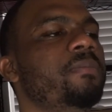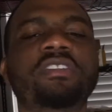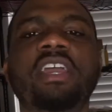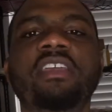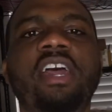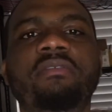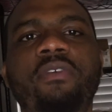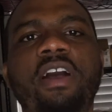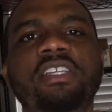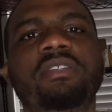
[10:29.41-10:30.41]
So thank you guys for
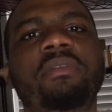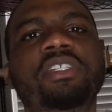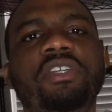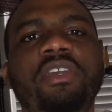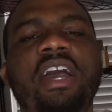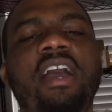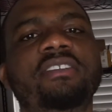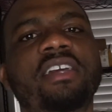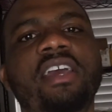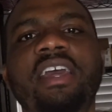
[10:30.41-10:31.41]
watching. Make sure you
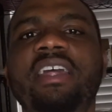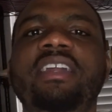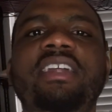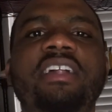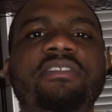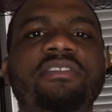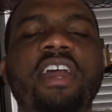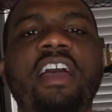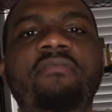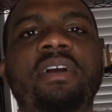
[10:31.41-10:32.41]
guys hit that
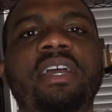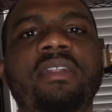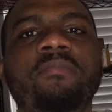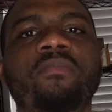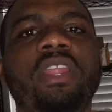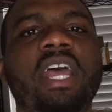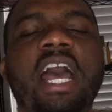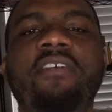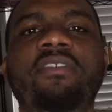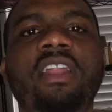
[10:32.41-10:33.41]
subscribe button. I
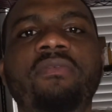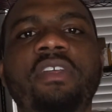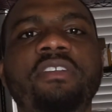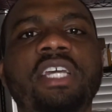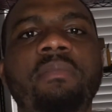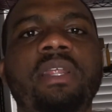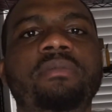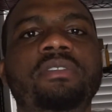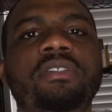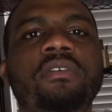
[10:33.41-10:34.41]
have a lot of videos coming up
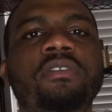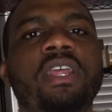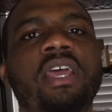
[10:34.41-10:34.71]
soon,